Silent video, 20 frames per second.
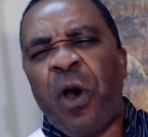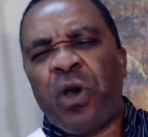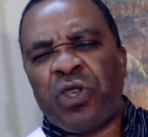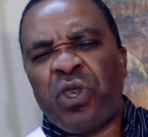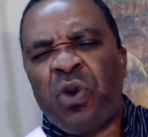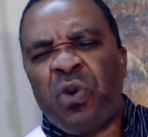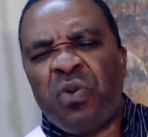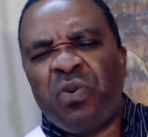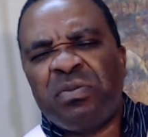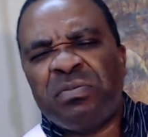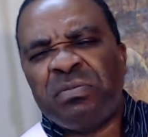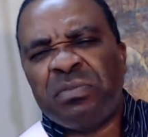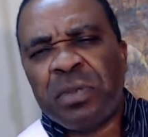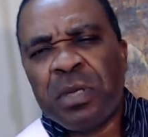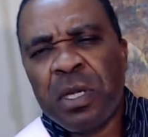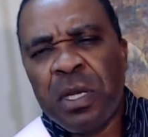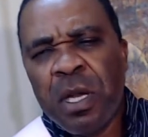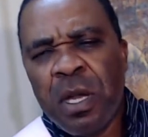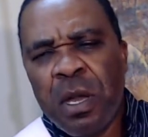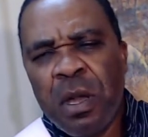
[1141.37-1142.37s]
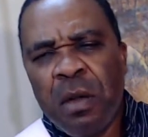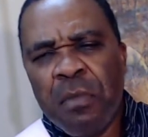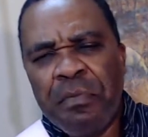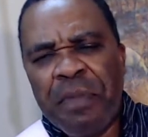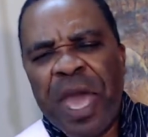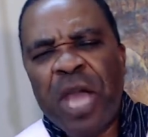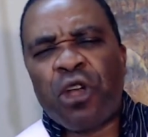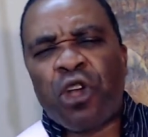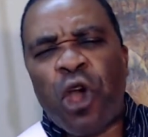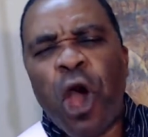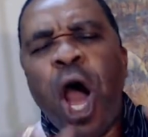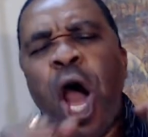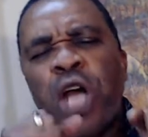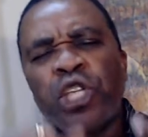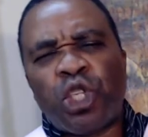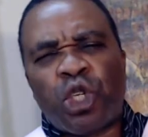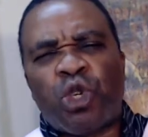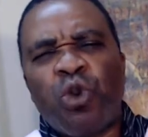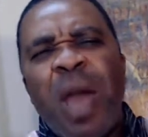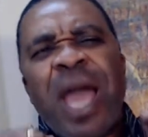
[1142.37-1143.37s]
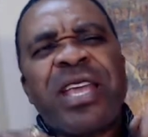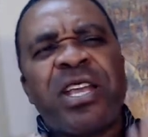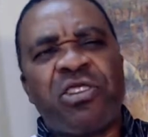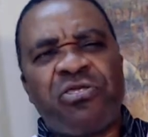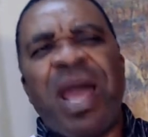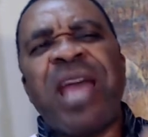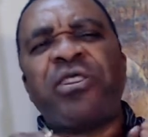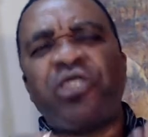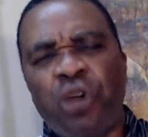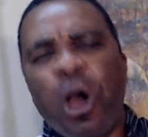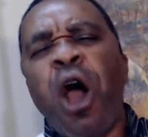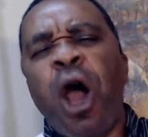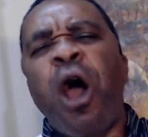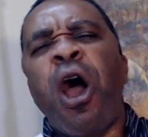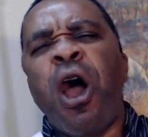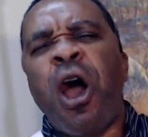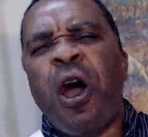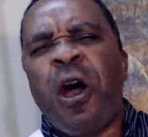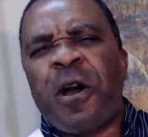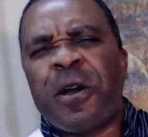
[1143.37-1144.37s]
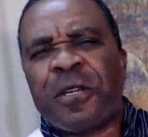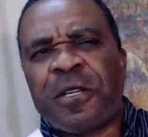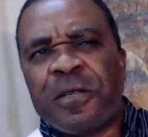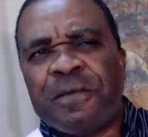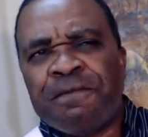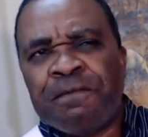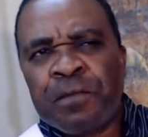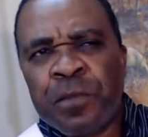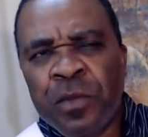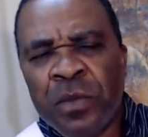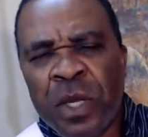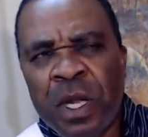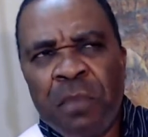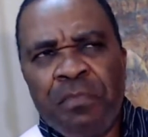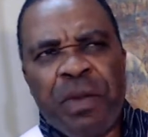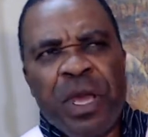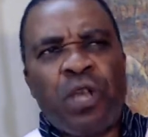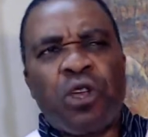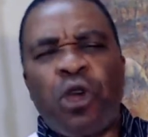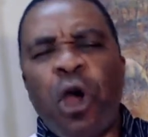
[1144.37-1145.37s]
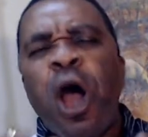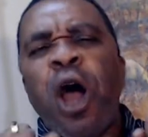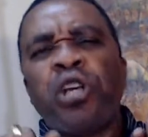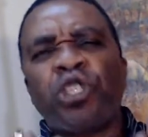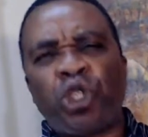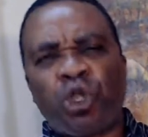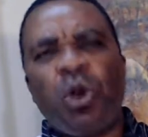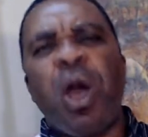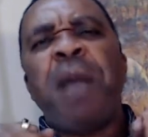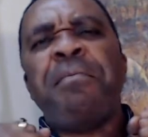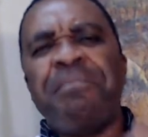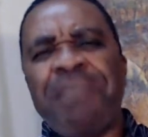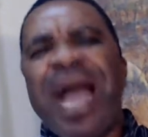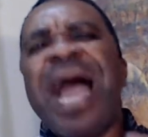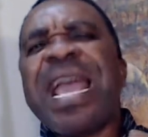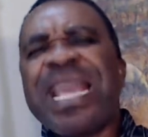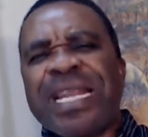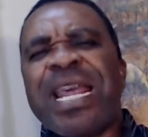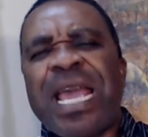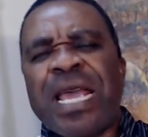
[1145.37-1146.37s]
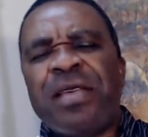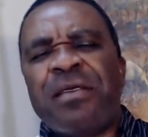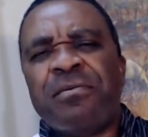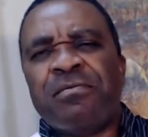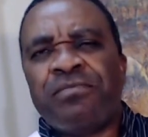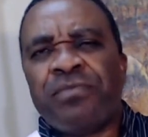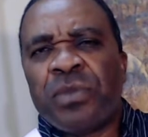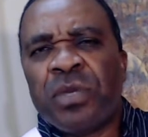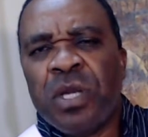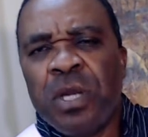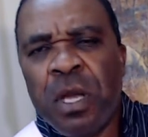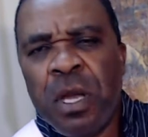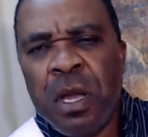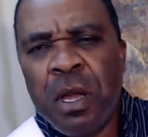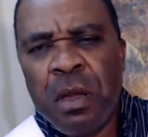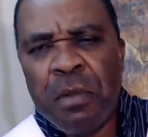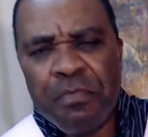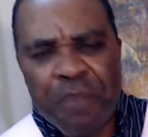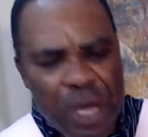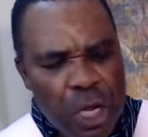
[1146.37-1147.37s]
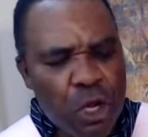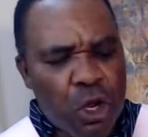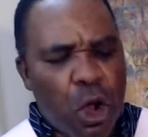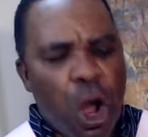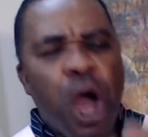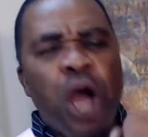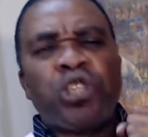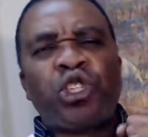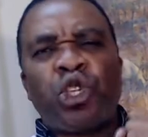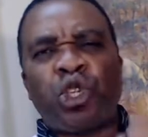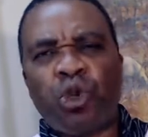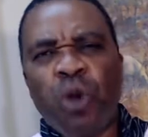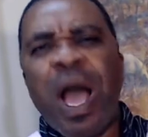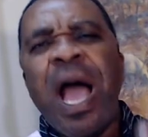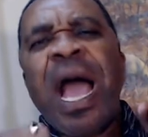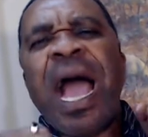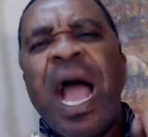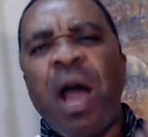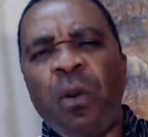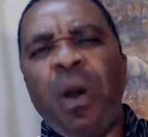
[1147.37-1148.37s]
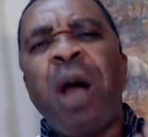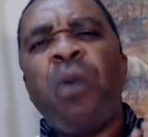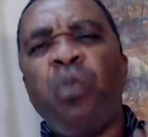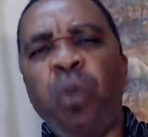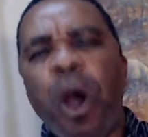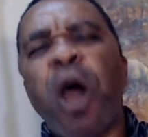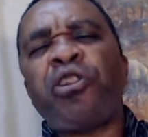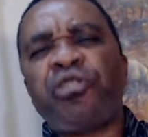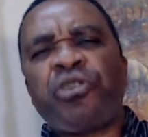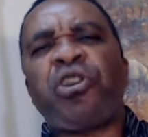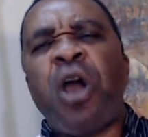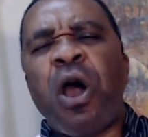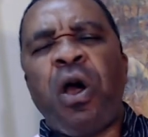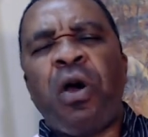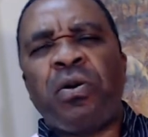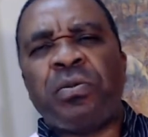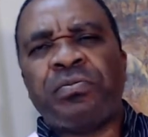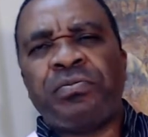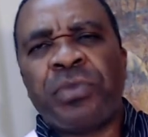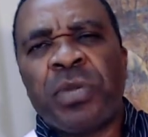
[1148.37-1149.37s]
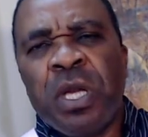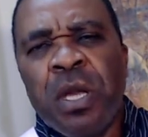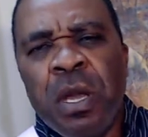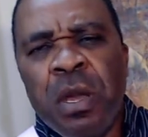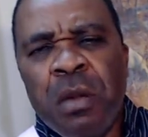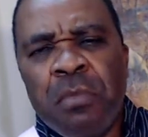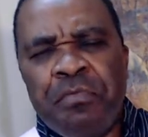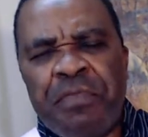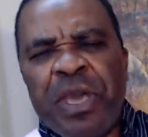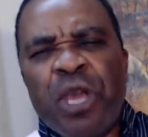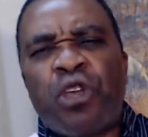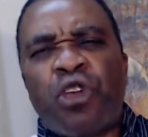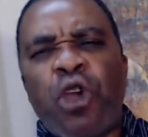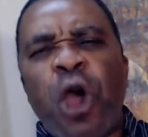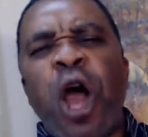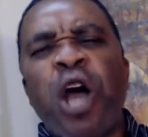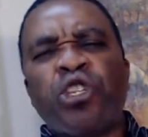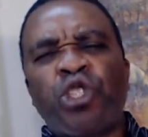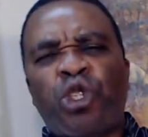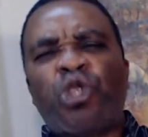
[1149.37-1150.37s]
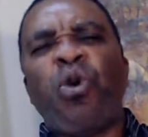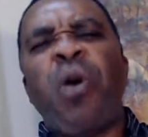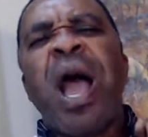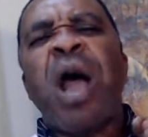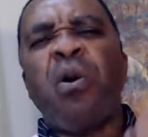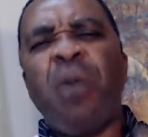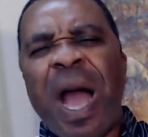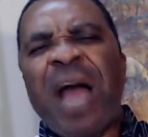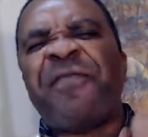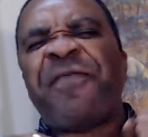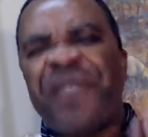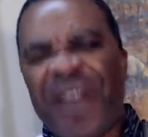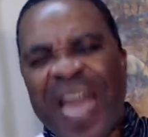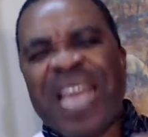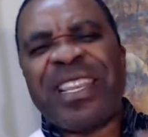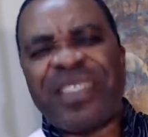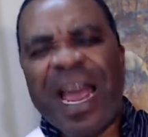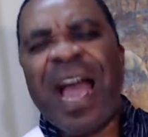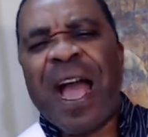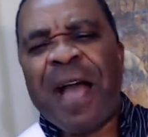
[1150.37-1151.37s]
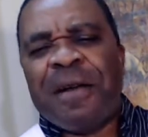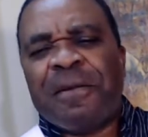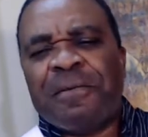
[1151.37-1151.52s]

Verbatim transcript: you because you're a great God, because you're mighty. Because you are our warrior. Because you are our fighter.